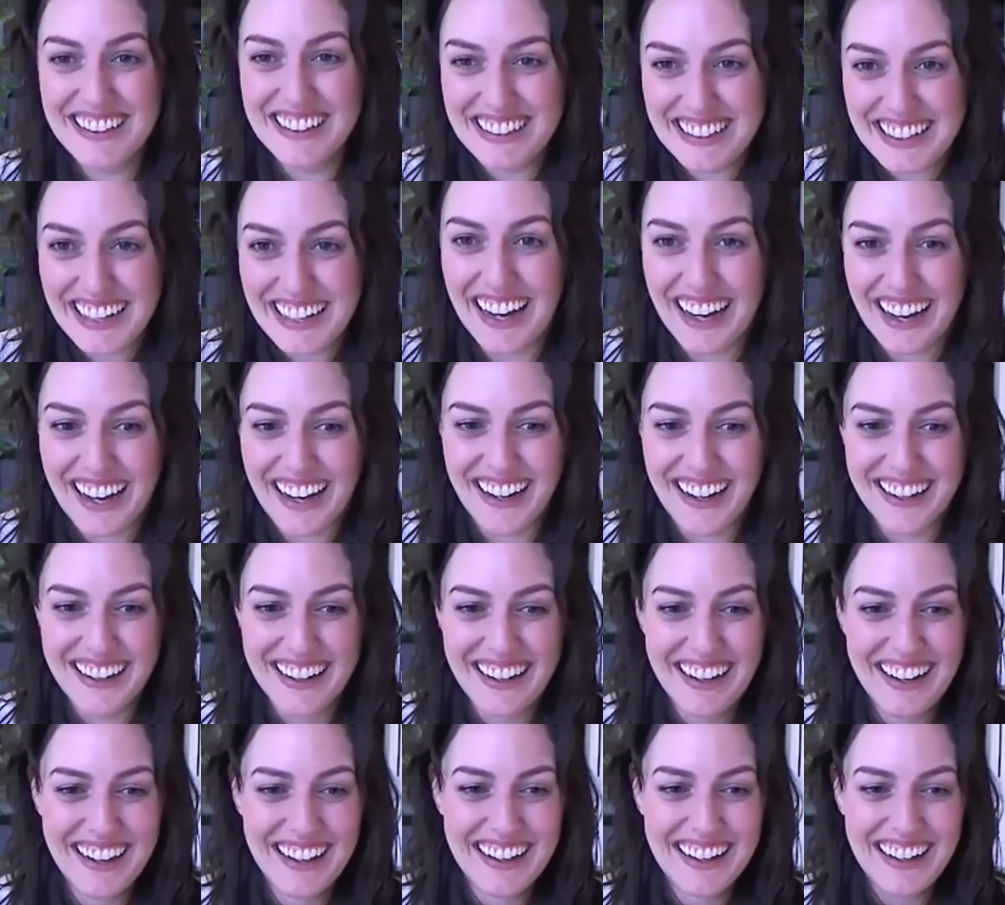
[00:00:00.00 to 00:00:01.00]
Yeah.
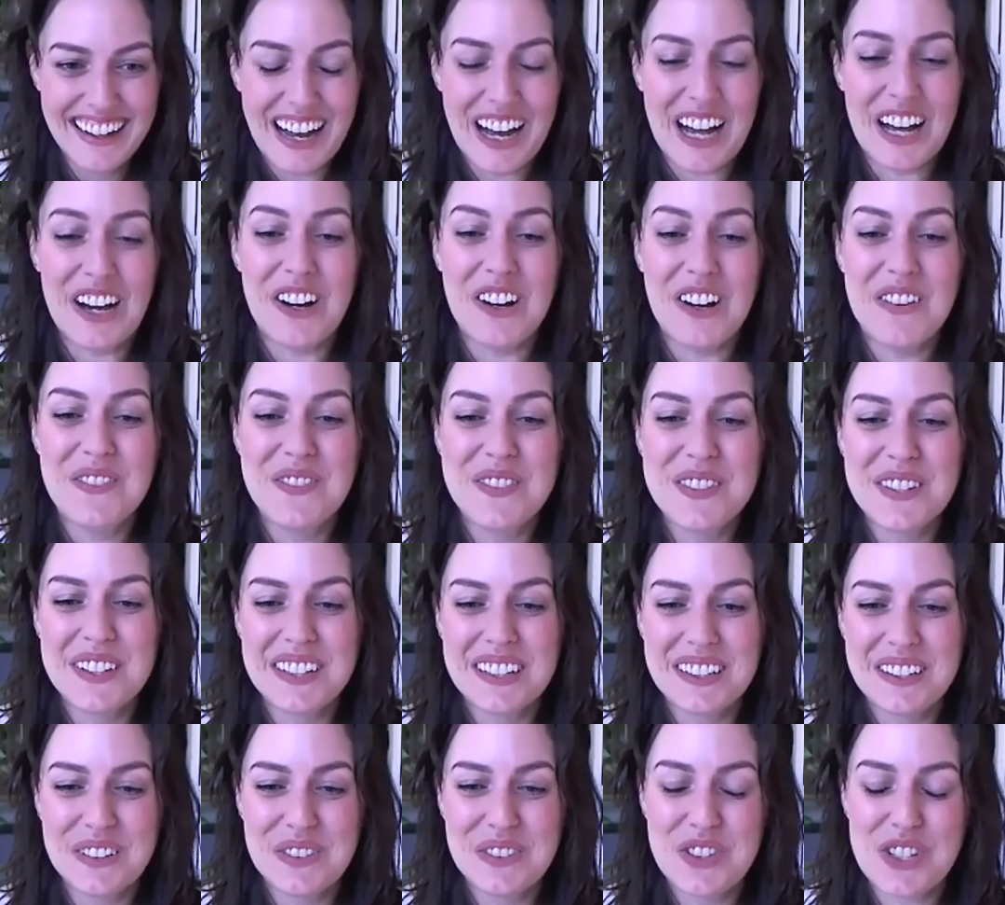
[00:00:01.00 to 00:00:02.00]
um,
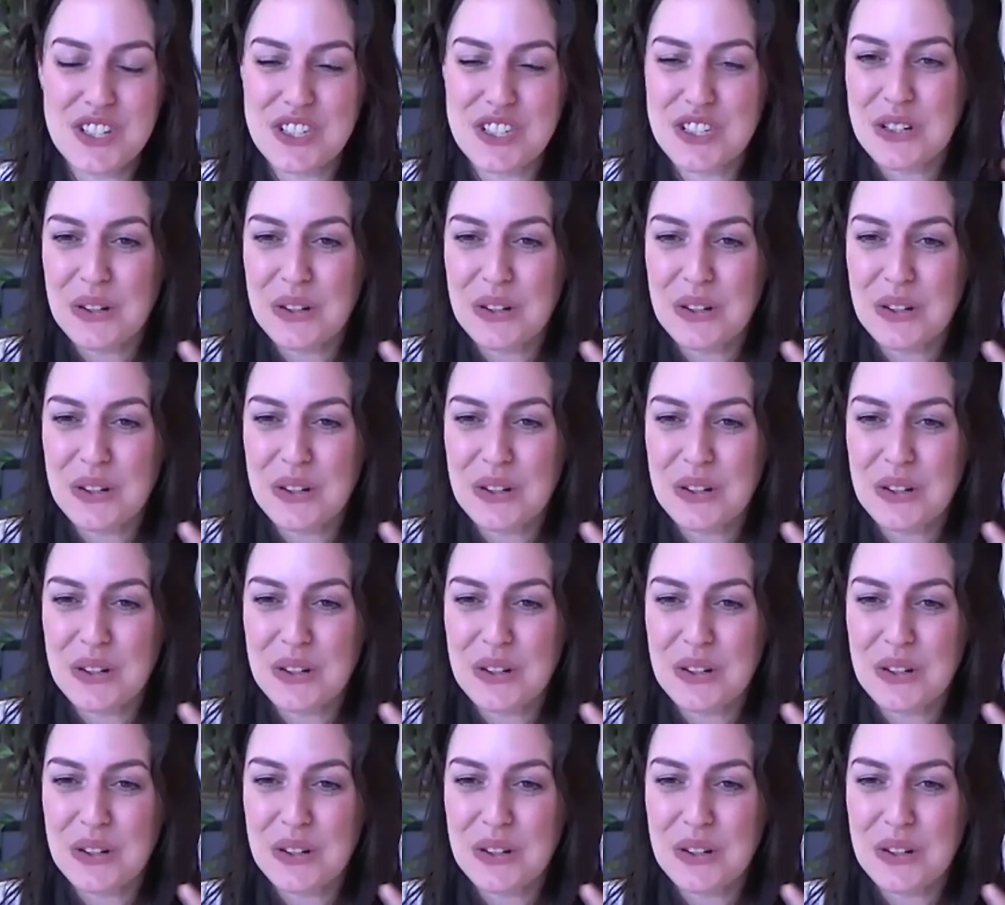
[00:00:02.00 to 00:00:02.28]
just, I,